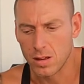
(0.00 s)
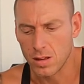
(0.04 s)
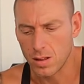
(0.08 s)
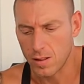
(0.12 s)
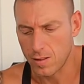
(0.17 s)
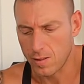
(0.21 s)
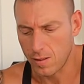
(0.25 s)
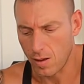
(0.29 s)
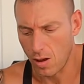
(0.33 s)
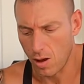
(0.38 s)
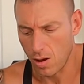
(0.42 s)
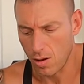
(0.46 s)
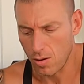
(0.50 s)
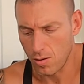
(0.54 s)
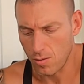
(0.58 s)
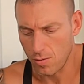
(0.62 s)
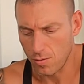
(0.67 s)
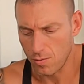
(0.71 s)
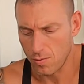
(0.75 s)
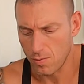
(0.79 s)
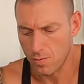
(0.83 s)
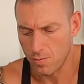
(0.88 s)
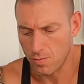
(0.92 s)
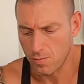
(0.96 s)
So
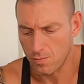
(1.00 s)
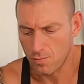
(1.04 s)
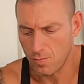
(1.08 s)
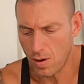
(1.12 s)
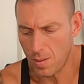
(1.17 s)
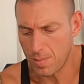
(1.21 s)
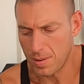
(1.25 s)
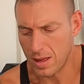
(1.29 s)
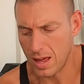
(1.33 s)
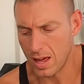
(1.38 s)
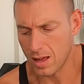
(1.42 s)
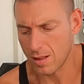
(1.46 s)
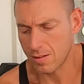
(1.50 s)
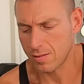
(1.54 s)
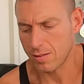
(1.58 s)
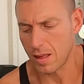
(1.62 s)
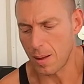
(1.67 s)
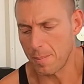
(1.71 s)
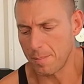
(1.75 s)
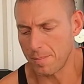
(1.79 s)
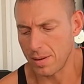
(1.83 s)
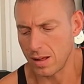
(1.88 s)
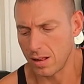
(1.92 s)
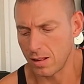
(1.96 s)
Rubber Hex
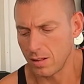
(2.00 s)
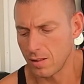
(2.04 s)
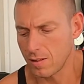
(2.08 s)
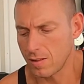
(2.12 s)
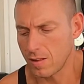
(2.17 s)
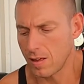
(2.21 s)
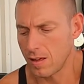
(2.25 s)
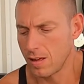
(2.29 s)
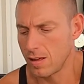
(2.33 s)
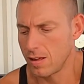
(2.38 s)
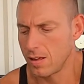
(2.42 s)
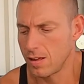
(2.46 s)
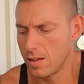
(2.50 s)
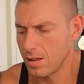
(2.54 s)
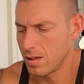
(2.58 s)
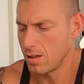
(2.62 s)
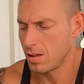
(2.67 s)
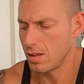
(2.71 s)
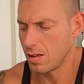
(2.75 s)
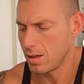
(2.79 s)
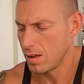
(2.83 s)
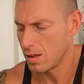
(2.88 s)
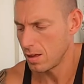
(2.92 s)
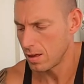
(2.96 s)
dumbbells
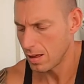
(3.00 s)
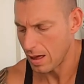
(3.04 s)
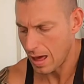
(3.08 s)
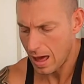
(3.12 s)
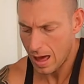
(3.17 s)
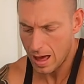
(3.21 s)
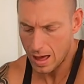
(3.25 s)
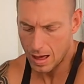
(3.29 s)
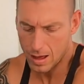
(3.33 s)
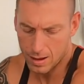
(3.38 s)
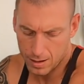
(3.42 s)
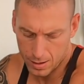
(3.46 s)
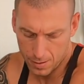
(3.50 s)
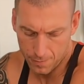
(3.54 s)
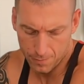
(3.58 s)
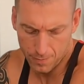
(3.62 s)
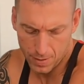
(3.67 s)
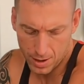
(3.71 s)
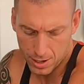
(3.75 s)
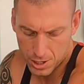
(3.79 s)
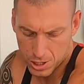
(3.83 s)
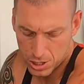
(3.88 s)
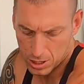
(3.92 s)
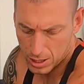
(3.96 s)
are
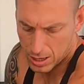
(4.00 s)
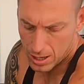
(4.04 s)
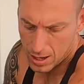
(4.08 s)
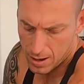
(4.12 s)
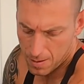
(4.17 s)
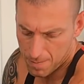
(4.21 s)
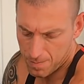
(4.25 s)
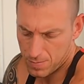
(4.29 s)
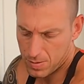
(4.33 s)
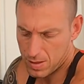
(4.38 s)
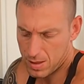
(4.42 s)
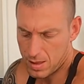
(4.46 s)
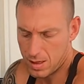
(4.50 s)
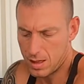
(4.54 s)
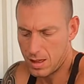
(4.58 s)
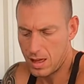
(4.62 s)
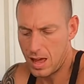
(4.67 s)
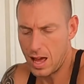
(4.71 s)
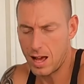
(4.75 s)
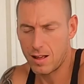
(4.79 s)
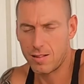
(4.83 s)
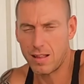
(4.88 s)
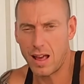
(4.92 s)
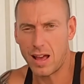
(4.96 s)
conventionally
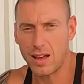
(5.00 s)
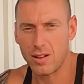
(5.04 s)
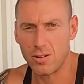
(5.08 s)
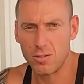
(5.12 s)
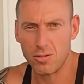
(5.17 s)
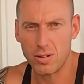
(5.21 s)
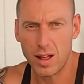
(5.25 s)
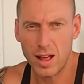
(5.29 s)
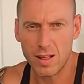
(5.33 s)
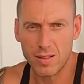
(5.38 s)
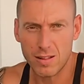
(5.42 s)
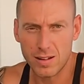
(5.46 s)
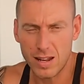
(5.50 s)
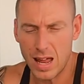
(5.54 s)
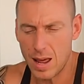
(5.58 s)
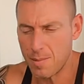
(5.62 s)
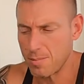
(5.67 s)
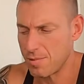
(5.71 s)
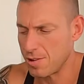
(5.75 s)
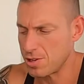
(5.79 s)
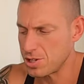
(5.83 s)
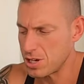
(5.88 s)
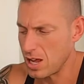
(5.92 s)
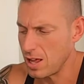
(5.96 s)
hexagonal, as the
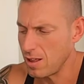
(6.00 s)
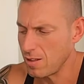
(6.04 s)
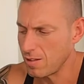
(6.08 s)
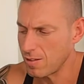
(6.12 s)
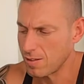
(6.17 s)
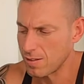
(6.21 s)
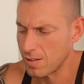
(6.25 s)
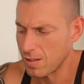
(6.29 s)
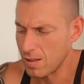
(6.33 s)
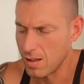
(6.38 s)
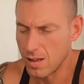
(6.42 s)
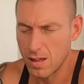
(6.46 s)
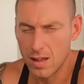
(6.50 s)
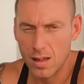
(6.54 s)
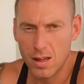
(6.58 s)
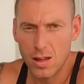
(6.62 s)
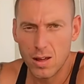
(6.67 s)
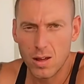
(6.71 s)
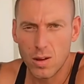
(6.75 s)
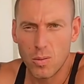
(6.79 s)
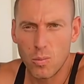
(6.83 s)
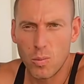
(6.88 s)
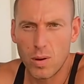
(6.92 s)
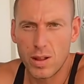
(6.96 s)
name suggests,
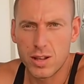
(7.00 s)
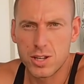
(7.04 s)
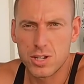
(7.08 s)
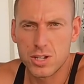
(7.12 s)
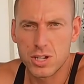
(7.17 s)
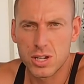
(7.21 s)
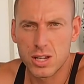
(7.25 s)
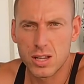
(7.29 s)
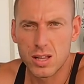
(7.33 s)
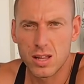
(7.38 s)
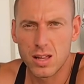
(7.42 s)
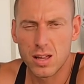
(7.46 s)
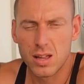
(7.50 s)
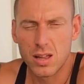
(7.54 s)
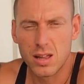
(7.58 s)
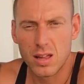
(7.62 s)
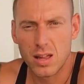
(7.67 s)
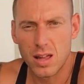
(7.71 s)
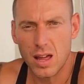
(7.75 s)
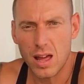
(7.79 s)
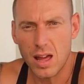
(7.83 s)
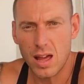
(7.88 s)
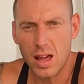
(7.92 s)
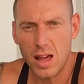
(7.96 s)
which
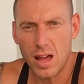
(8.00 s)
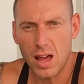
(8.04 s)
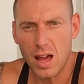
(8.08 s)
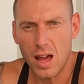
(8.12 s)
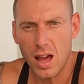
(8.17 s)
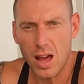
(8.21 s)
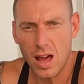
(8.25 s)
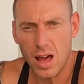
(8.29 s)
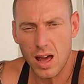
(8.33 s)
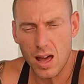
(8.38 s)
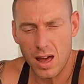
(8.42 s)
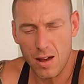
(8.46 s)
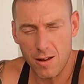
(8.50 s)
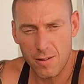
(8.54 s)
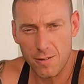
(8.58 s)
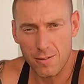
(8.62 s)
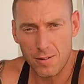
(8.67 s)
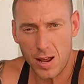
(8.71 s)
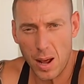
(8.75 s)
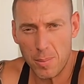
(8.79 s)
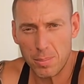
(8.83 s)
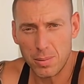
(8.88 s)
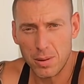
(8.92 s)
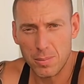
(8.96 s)
are a
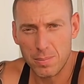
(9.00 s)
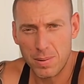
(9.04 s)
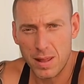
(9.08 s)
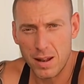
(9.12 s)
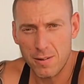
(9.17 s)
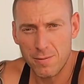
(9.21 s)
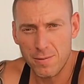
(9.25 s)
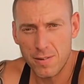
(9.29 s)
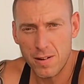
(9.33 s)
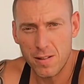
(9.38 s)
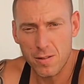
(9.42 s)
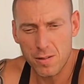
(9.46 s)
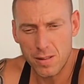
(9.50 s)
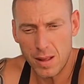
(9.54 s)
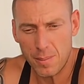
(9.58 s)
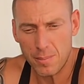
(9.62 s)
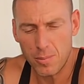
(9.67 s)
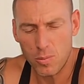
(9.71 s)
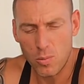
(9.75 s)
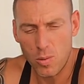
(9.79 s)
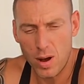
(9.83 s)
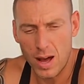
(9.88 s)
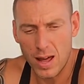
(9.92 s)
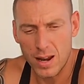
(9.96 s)
couple of benefits.
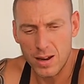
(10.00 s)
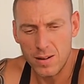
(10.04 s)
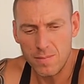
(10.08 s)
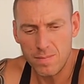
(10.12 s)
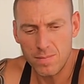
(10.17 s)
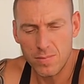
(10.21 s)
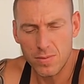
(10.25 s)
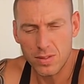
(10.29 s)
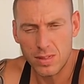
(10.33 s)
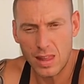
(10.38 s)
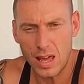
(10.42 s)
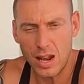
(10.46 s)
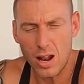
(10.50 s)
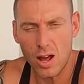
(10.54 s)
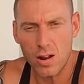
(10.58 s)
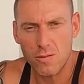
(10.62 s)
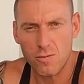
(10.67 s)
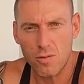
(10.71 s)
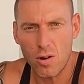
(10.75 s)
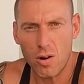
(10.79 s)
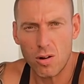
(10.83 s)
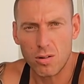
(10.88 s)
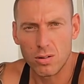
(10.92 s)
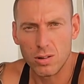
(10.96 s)
Number one, they
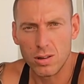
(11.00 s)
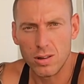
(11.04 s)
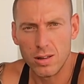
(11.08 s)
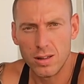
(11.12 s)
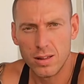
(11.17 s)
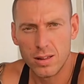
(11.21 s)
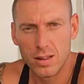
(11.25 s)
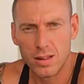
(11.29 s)
don't roll.